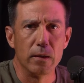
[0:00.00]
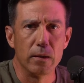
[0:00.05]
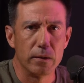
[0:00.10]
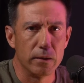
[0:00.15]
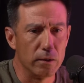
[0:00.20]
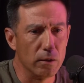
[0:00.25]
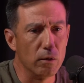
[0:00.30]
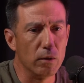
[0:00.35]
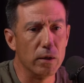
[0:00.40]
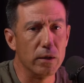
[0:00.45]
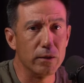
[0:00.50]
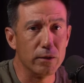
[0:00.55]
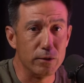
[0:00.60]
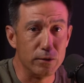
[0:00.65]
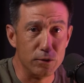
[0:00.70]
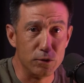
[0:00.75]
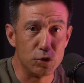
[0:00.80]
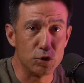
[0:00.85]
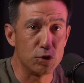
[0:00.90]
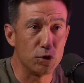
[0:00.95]
You know what?
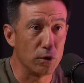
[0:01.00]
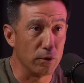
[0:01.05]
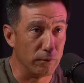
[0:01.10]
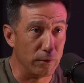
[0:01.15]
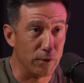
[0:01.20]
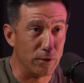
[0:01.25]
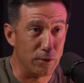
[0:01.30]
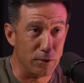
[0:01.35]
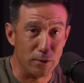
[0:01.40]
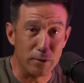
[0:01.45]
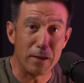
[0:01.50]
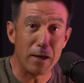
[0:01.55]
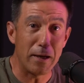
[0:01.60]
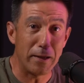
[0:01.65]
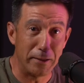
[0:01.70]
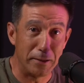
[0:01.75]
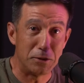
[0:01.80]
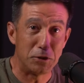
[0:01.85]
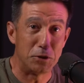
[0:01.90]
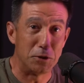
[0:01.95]
You served. You got
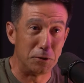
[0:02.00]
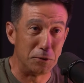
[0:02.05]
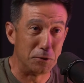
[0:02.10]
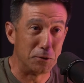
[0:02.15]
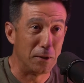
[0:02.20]
issues.